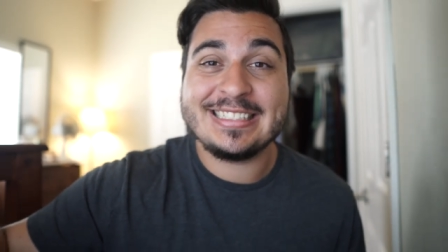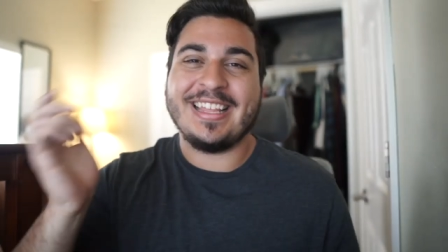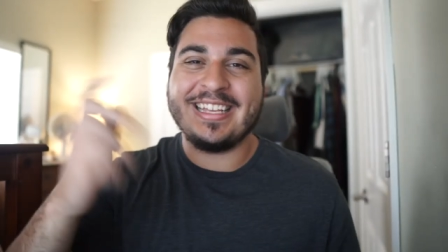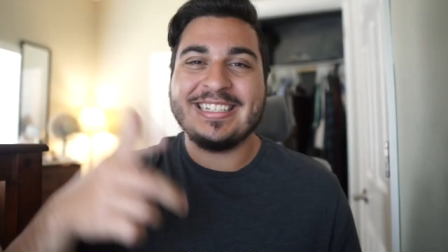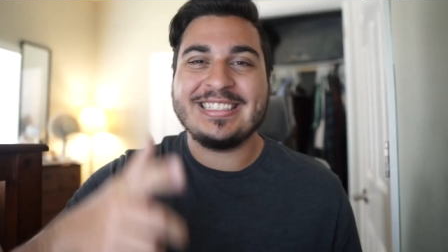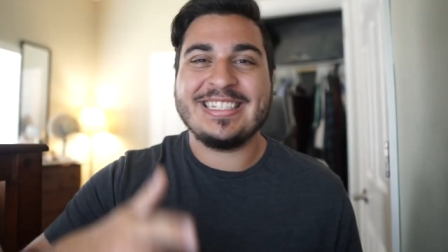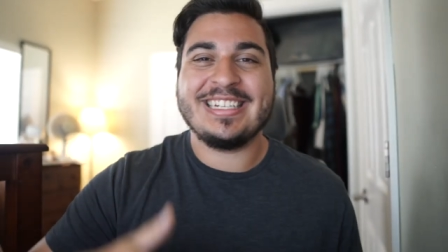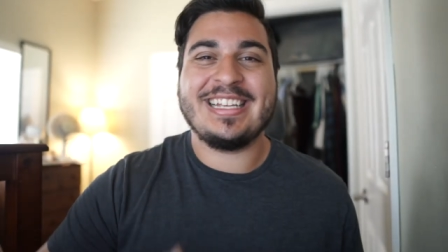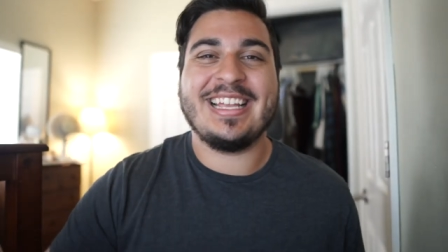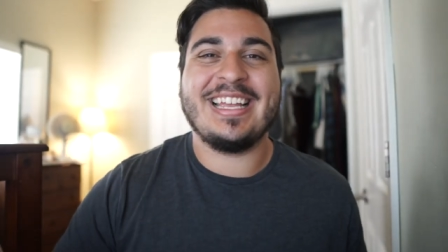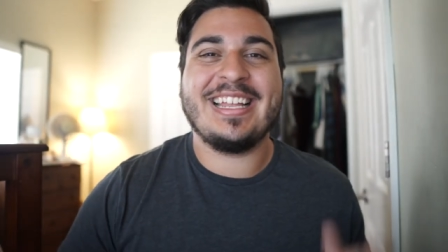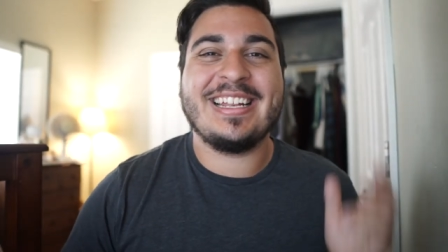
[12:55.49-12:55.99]

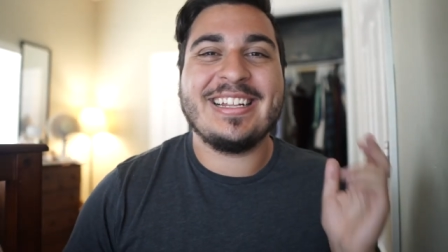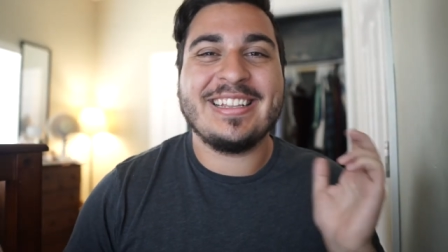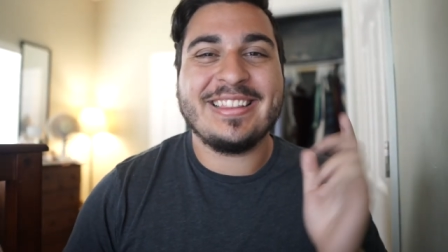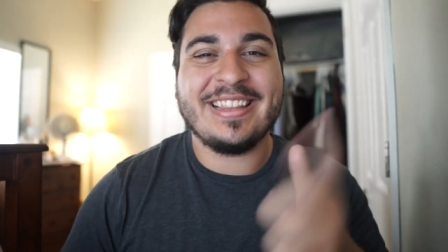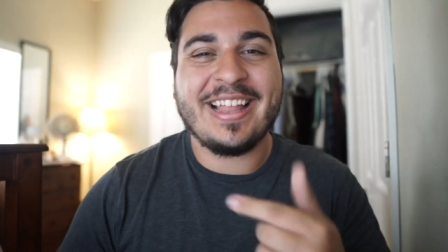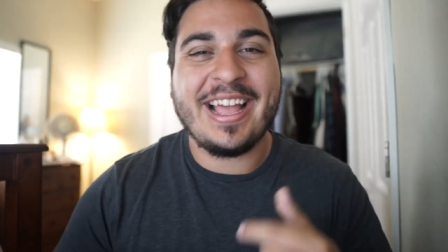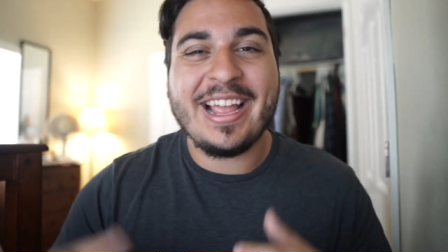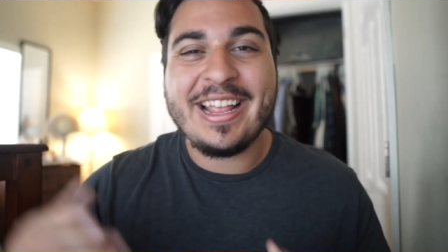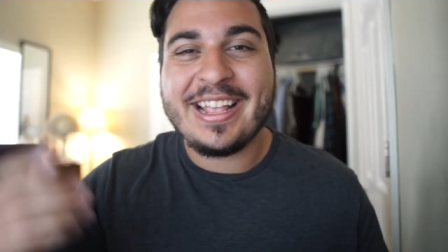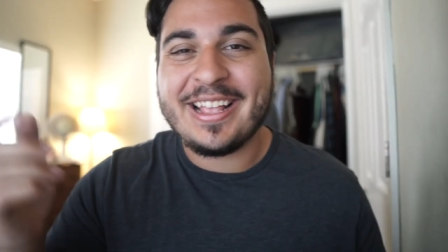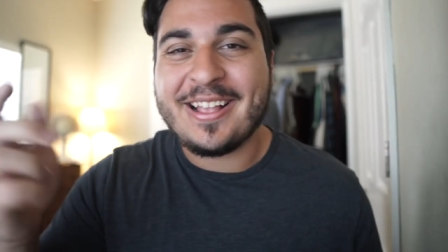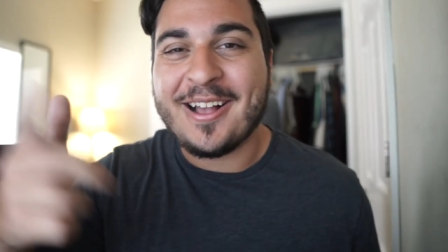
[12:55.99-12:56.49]
Thanks again,
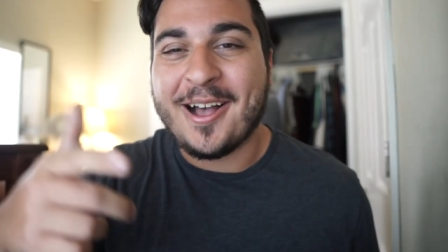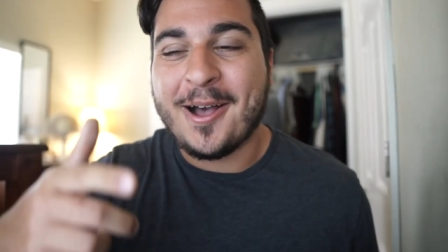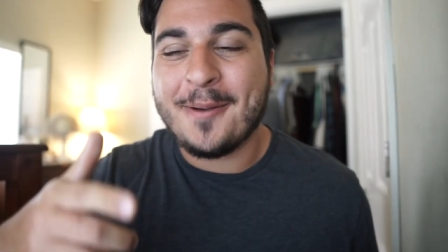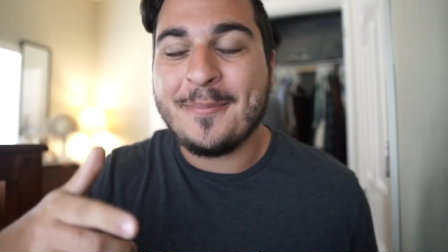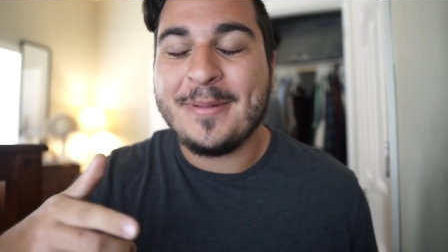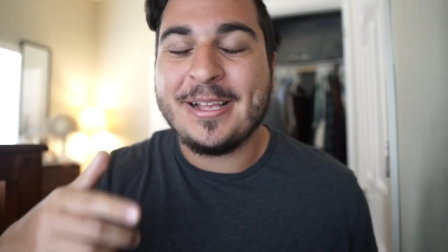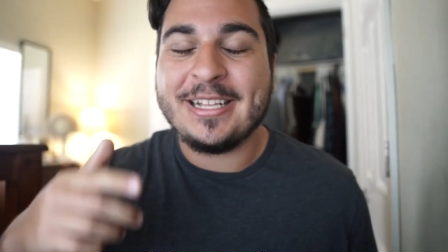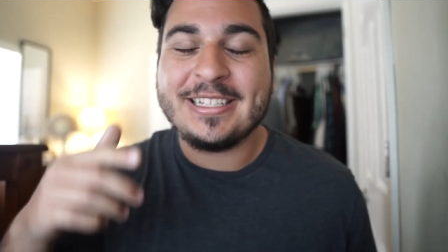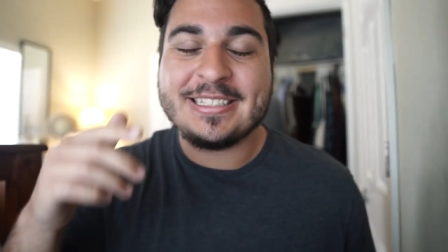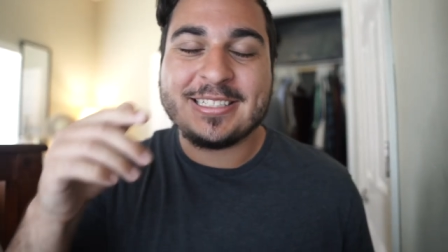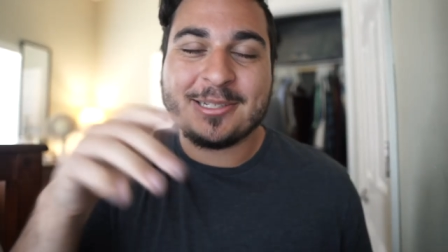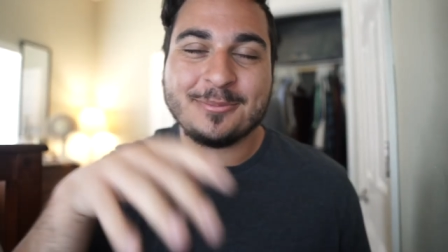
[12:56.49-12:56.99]
like,
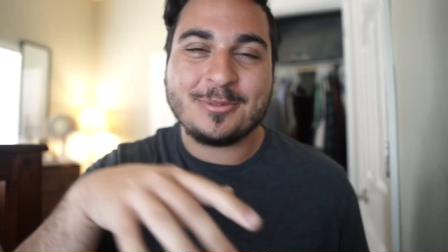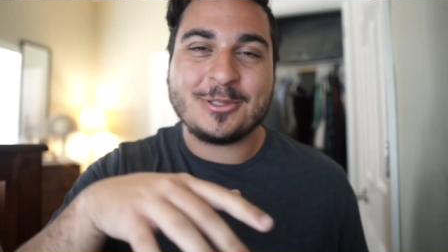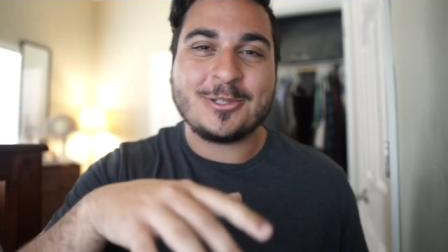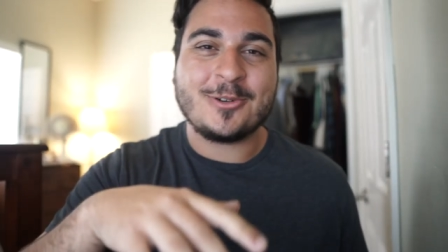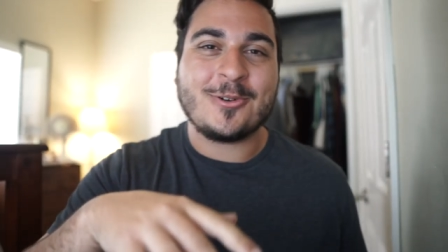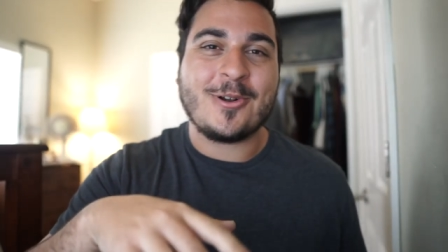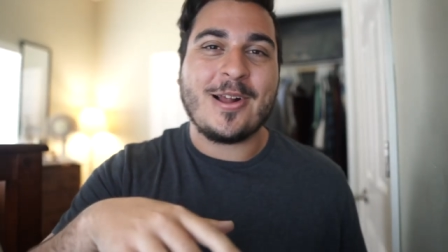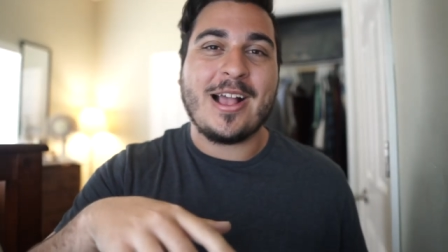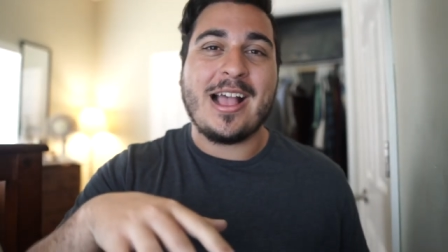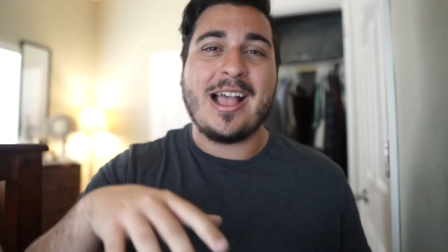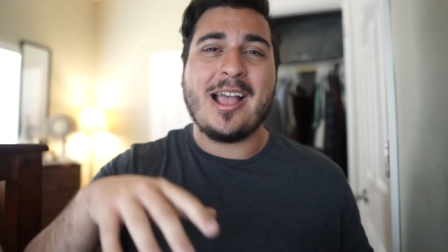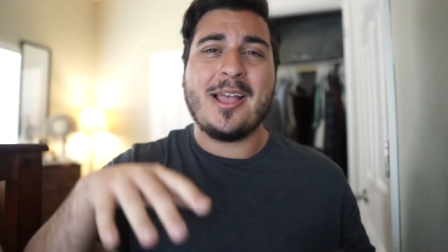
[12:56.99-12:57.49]
comment,
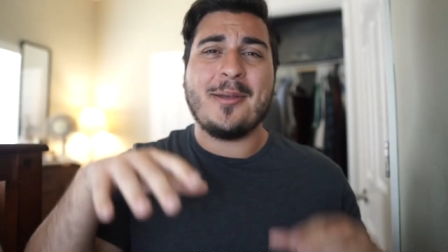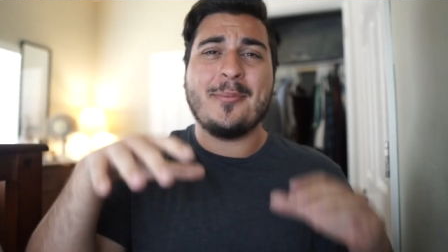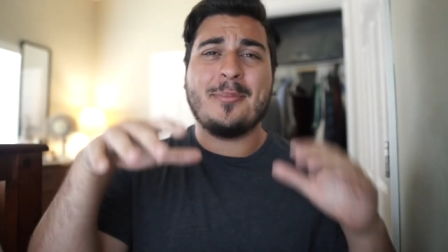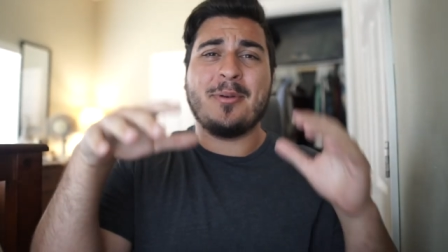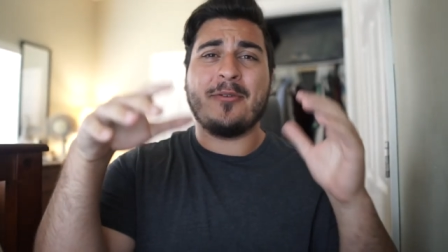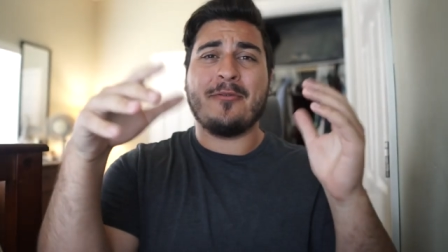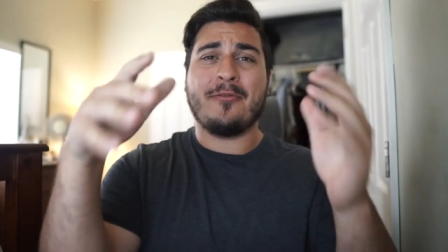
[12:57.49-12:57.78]
subscribe,